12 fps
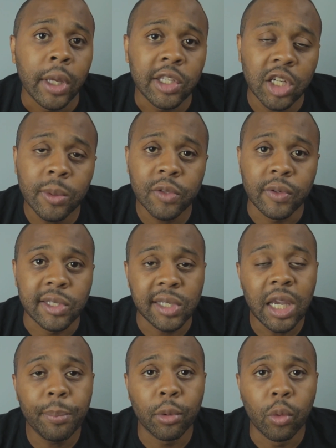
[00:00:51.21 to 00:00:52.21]
In terms of a
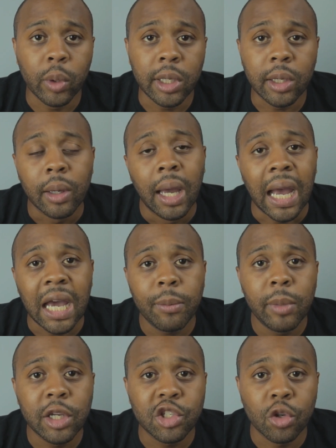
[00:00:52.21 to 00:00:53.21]
sample week,
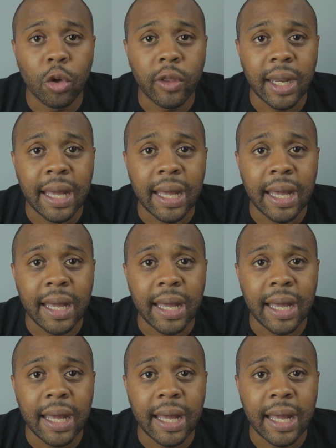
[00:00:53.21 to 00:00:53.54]
I'd make sure